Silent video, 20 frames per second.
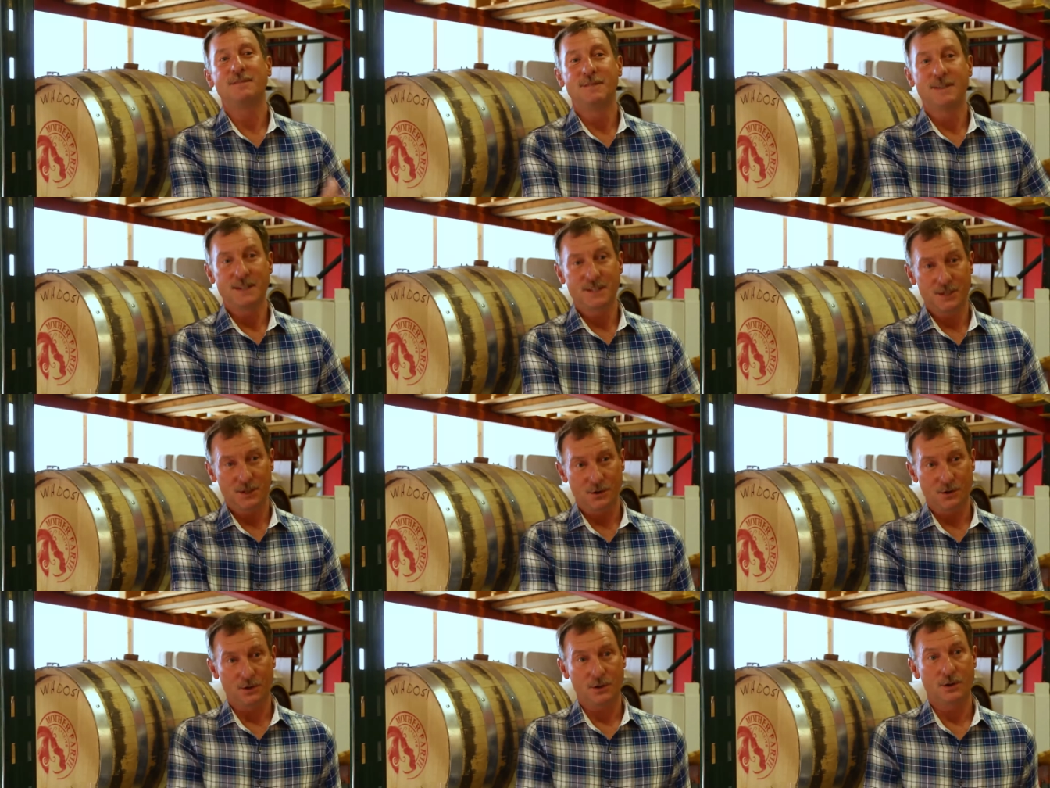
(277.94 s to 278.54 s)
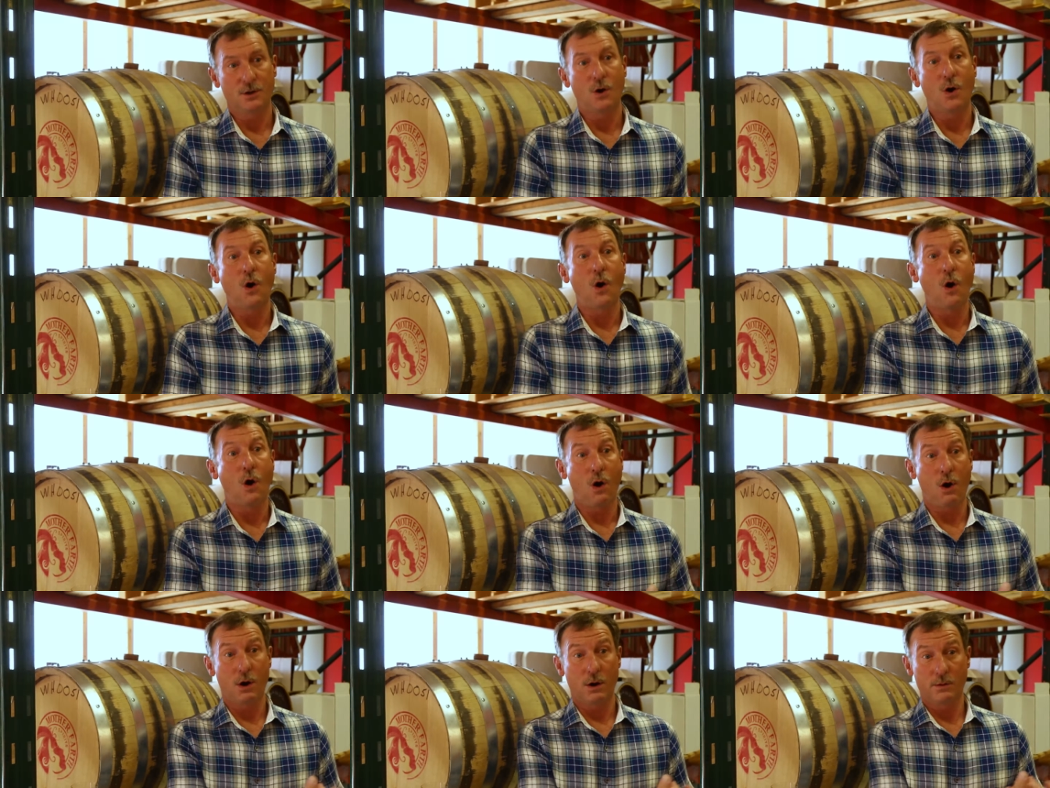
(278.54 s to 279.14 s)
visitor
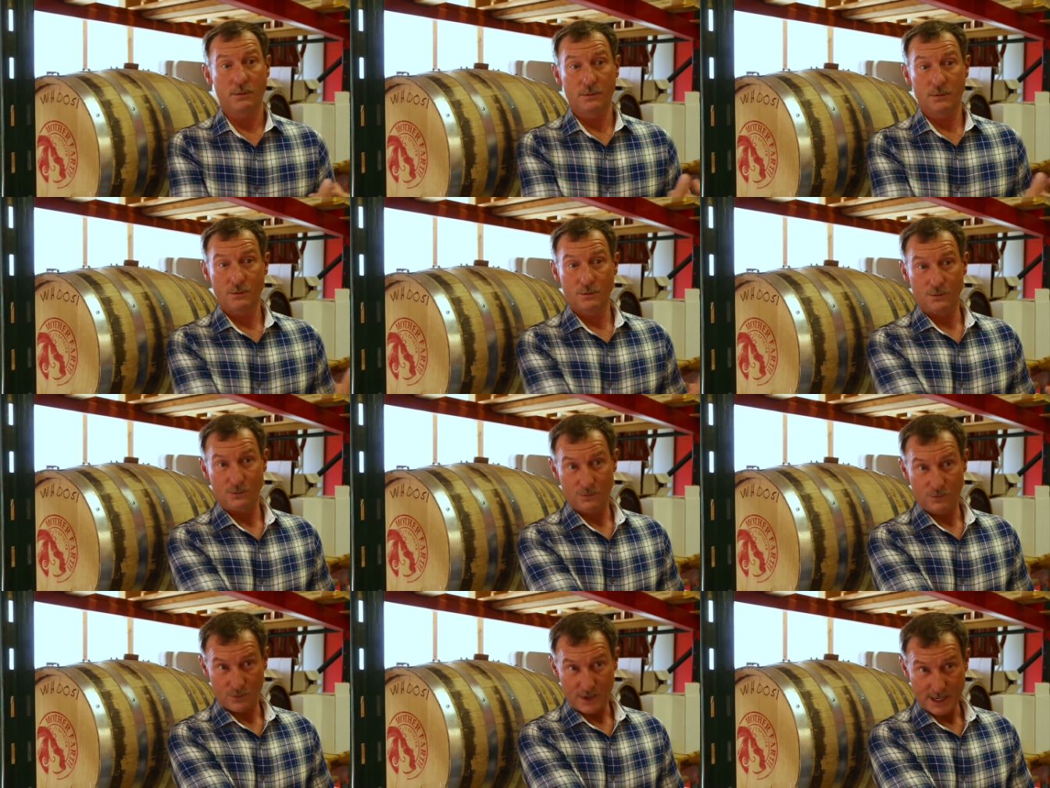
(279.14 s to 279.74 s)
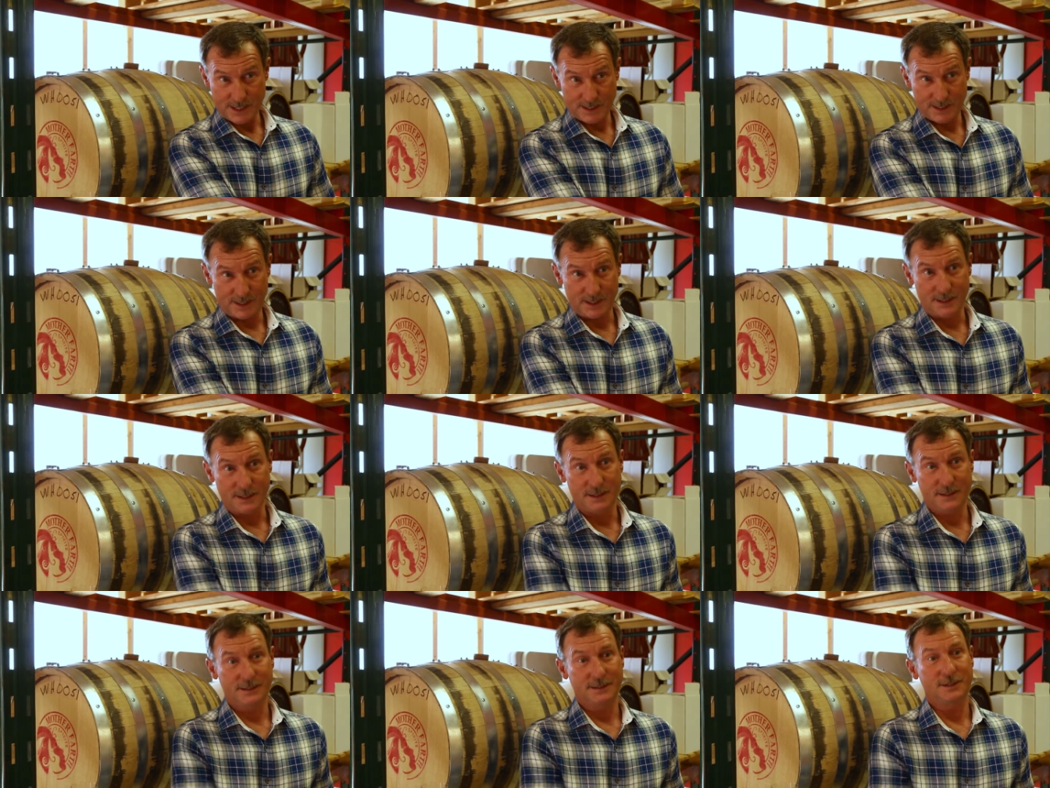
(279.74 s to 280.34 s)
or
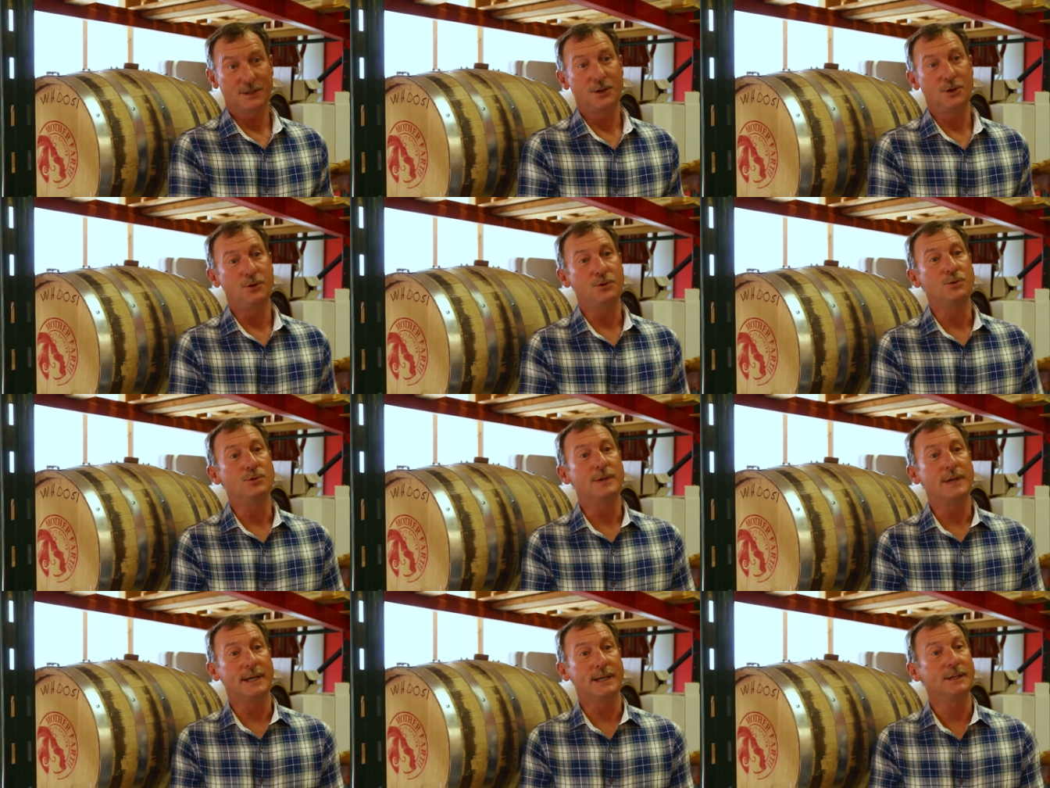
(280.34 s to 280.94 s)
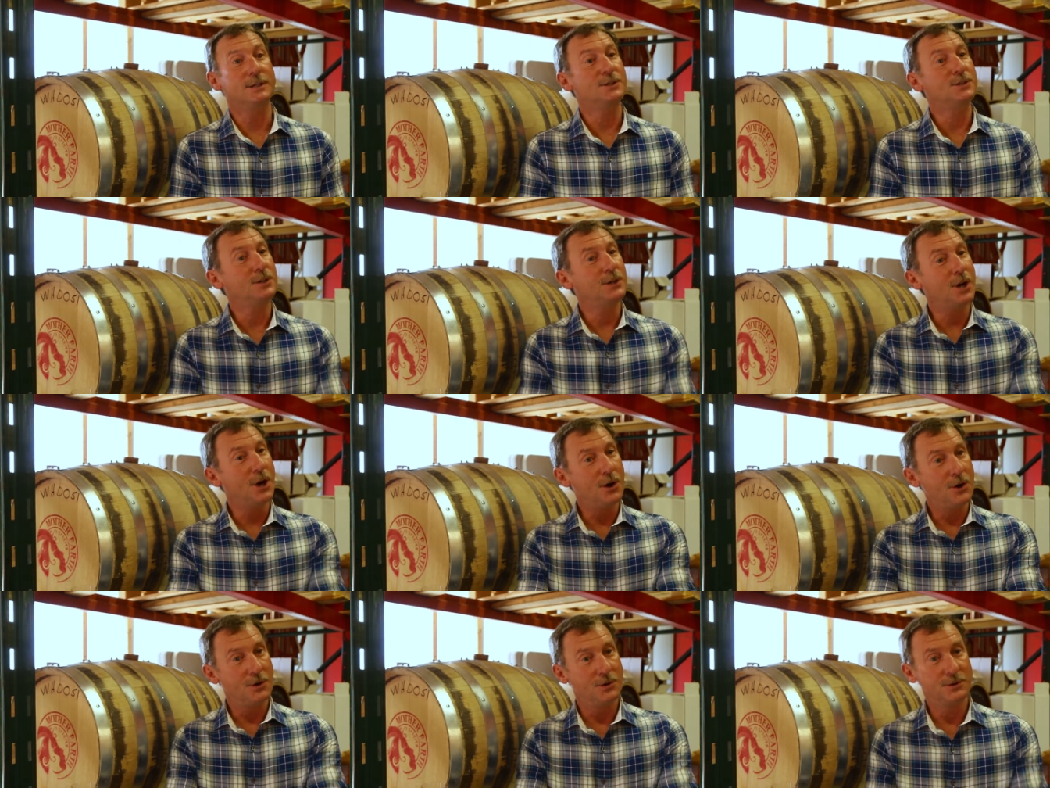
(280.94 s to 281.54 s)
resident who can
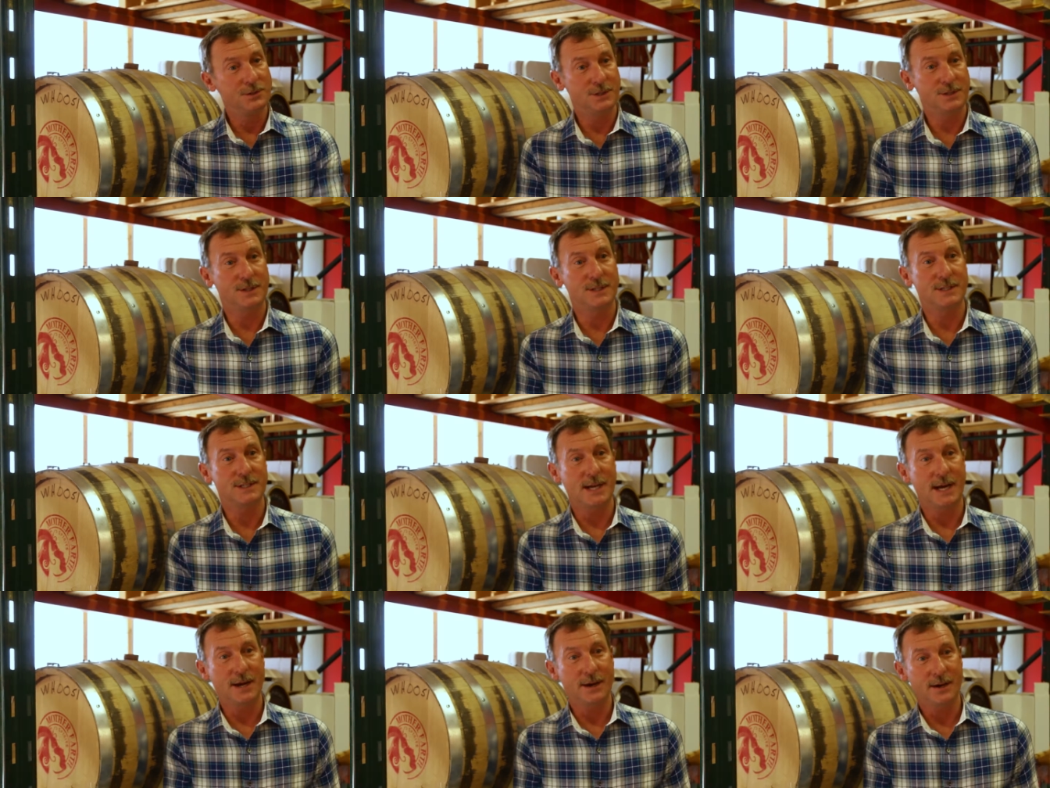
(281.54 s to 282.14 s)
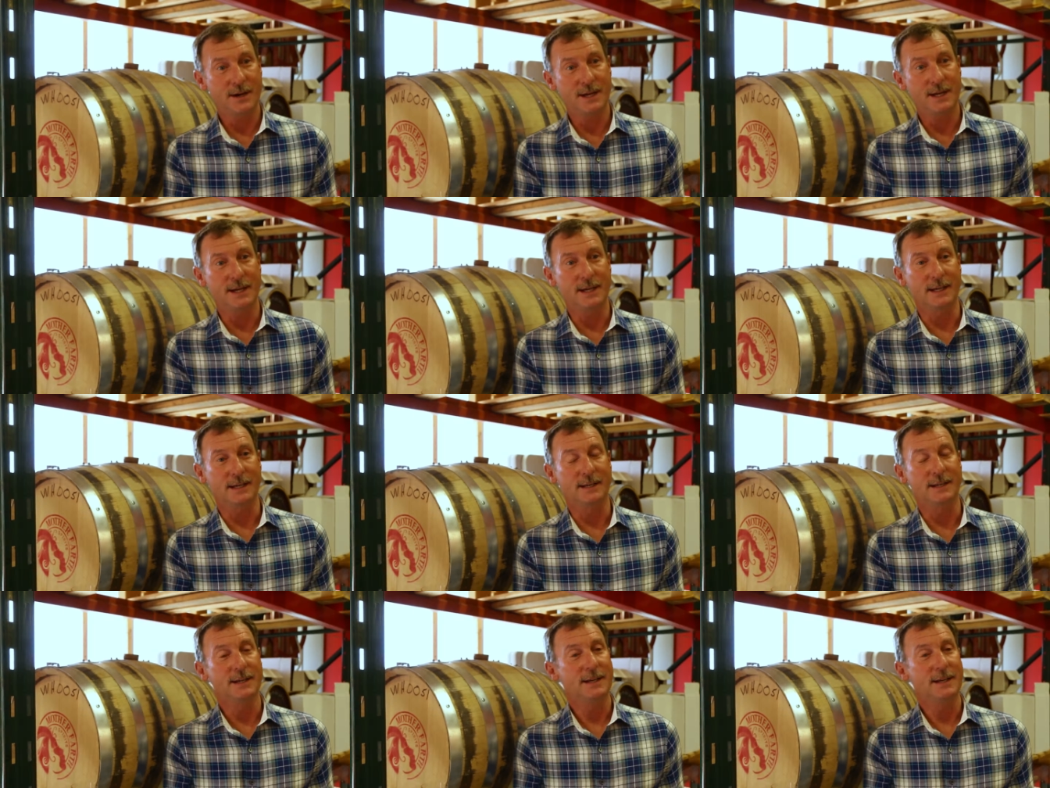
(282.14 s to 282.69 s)
go to this area